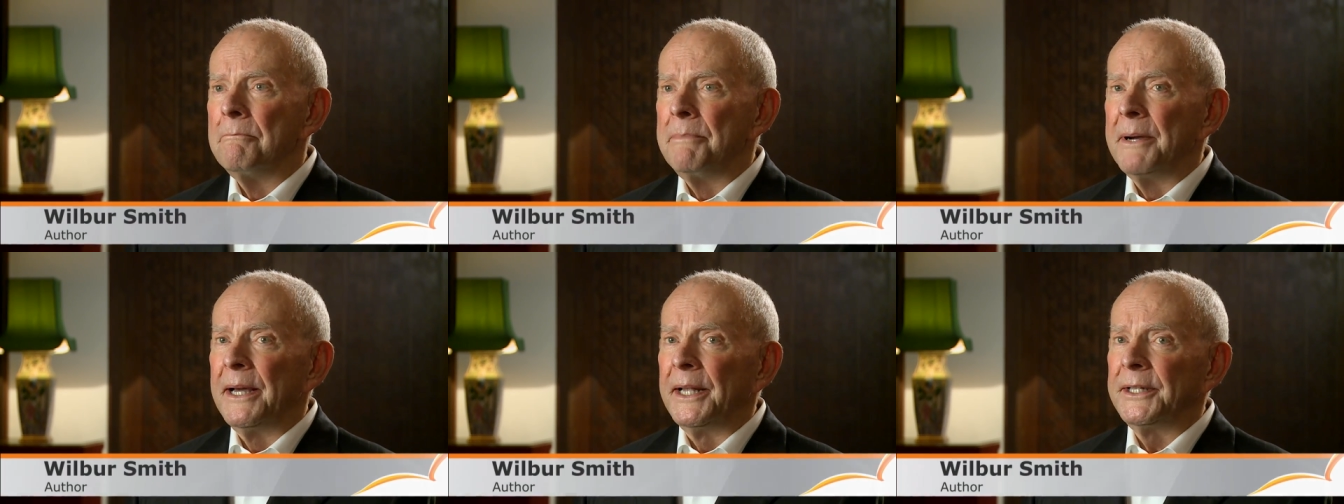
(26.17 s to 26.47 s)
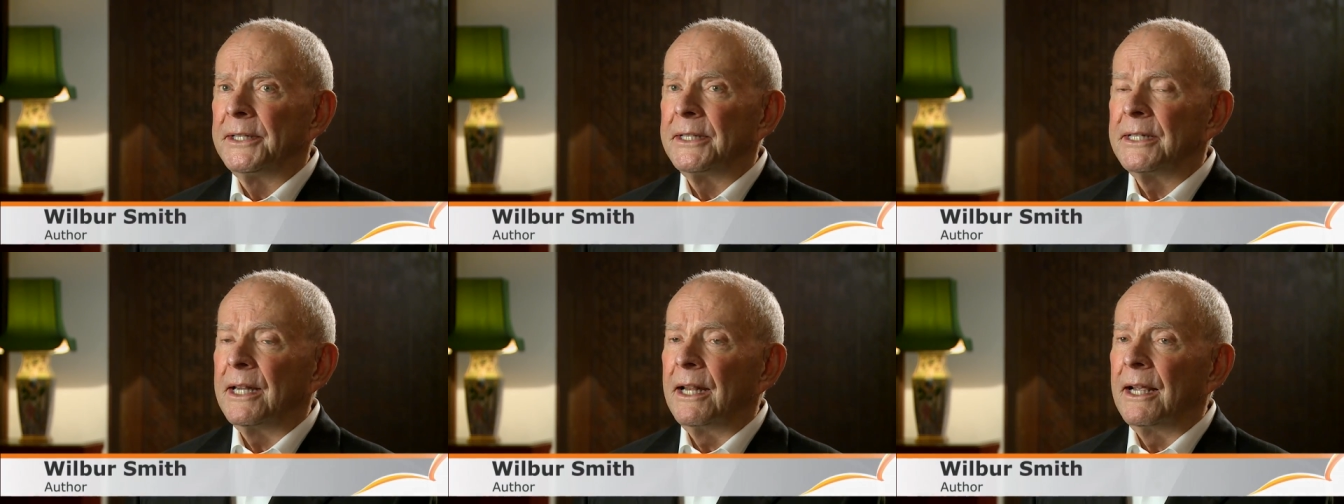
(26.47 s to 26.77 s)

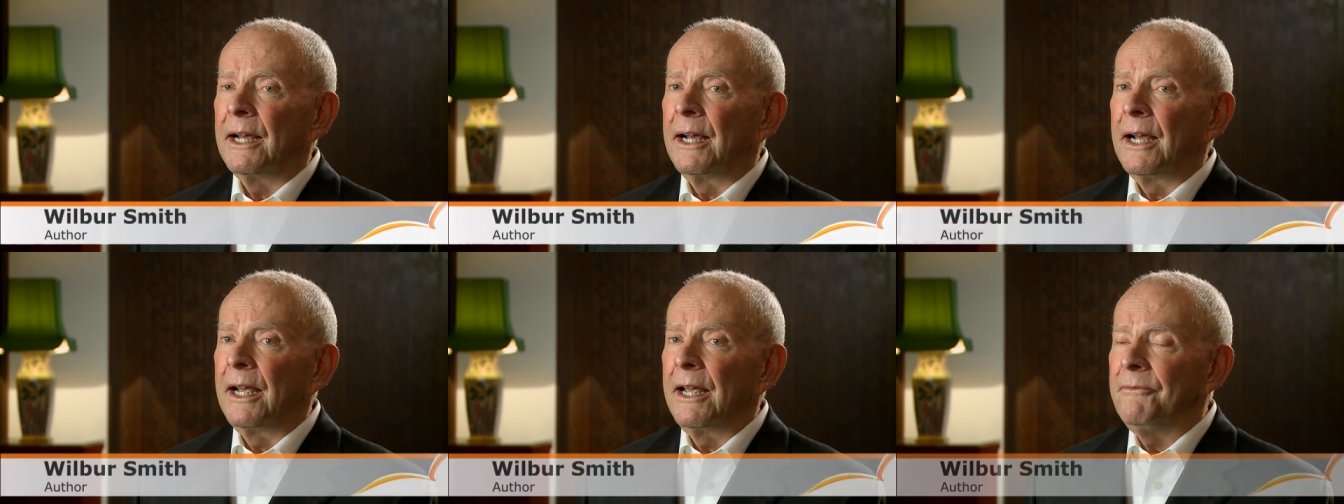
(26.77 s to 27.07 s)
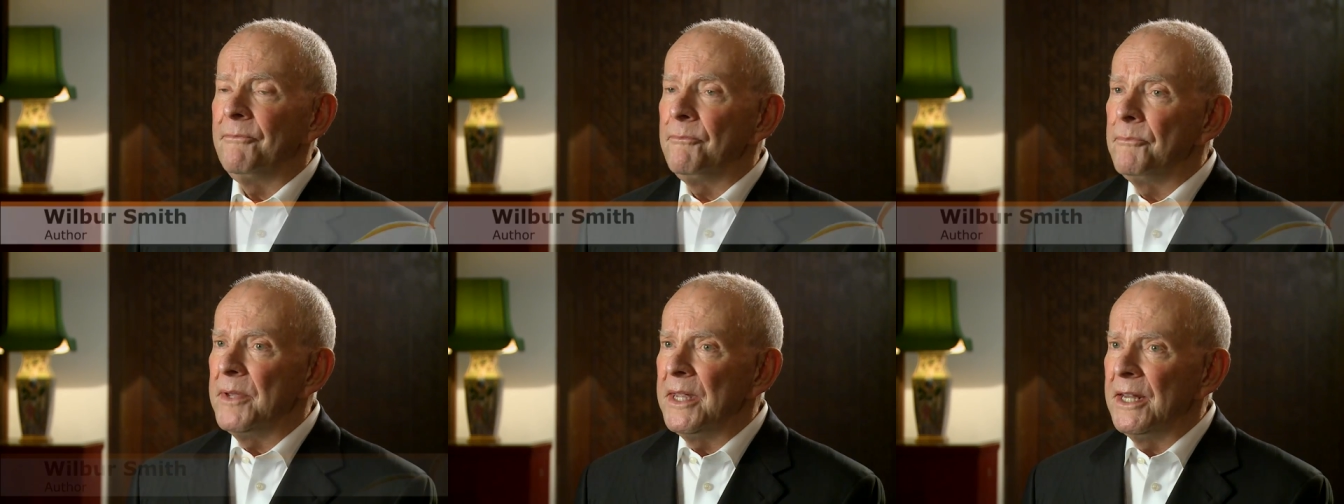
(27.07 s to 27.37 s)
but I
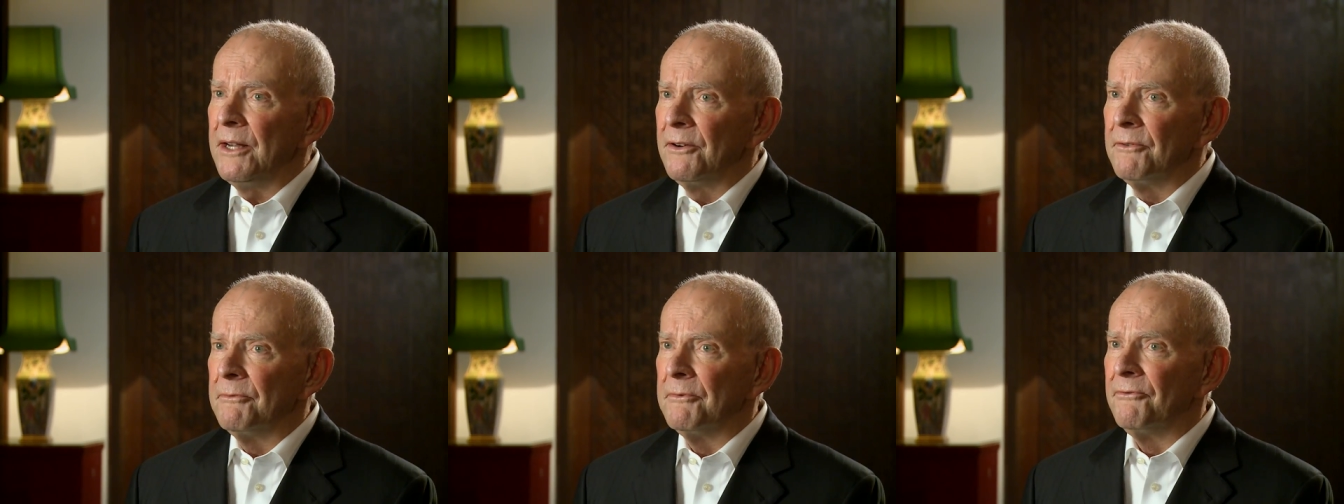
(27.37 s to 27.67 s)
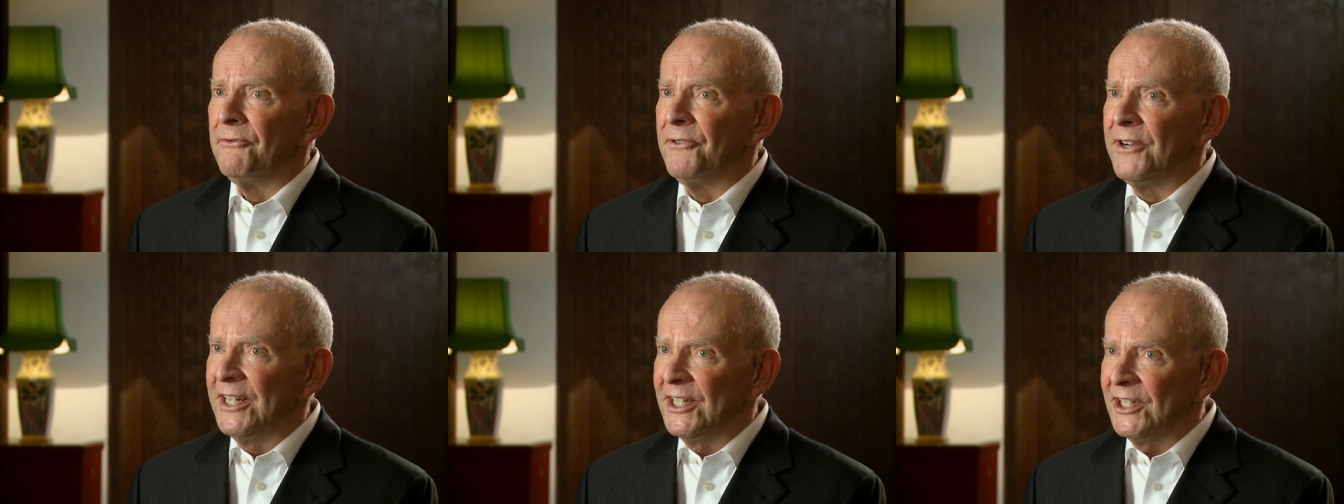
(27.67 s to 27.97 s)
haven't been
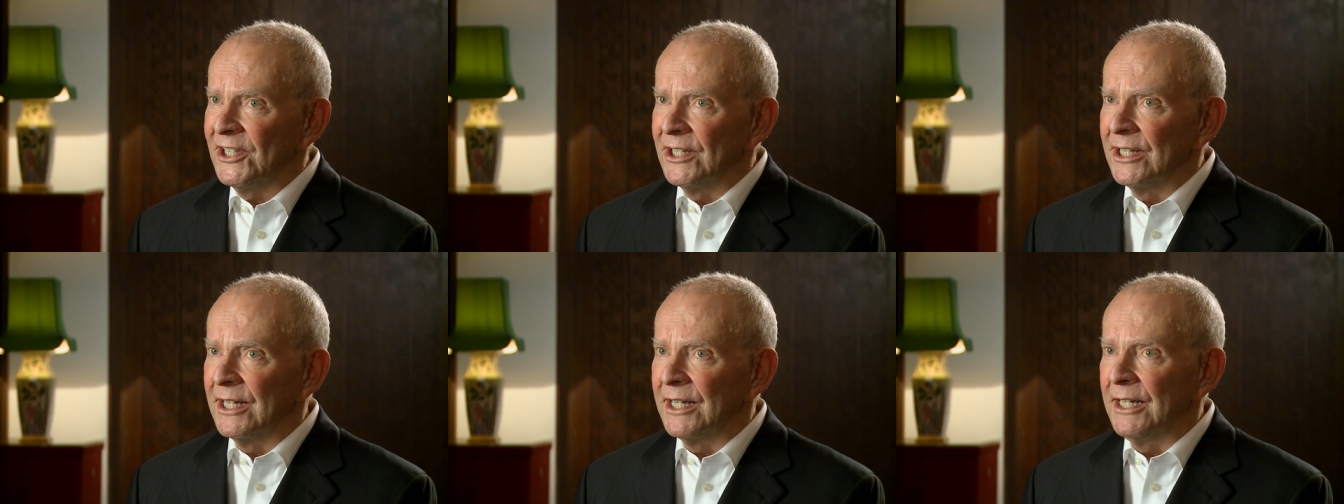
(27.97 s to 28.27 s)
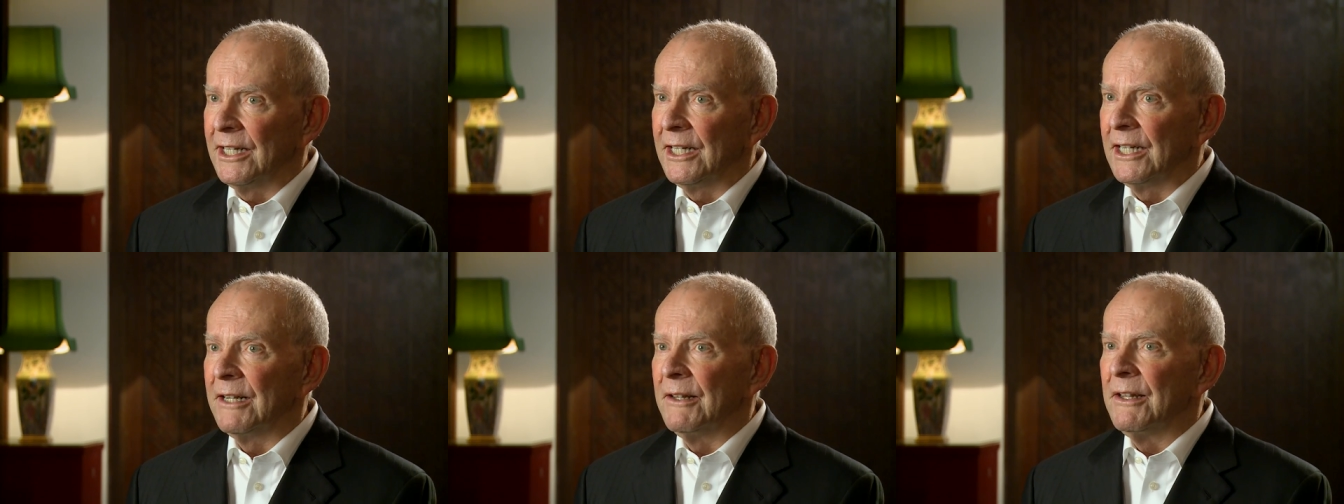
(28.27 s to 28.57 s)

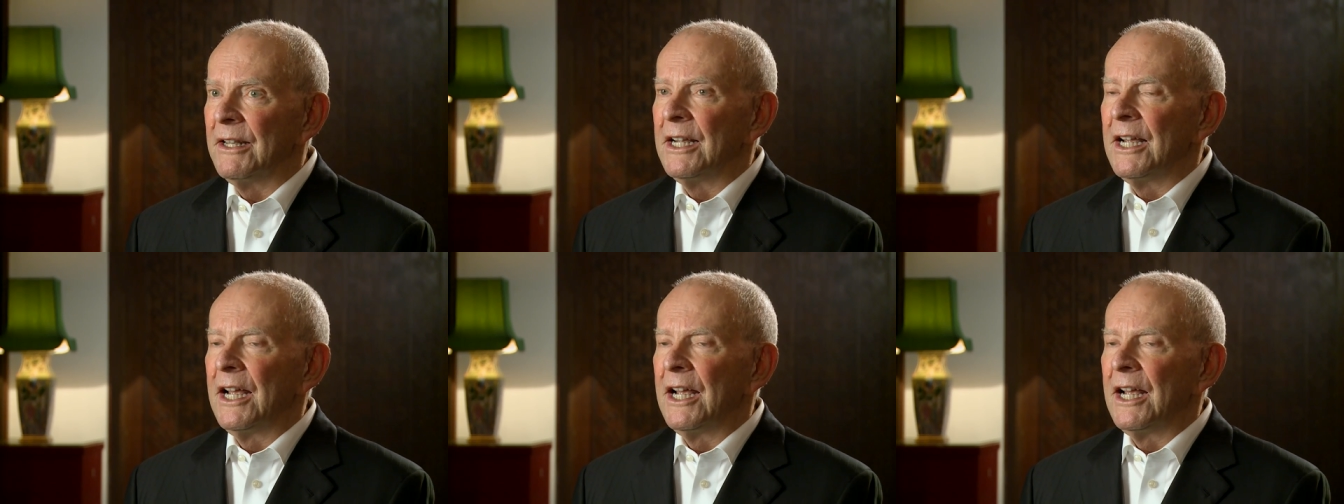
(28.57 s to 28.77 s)
recently.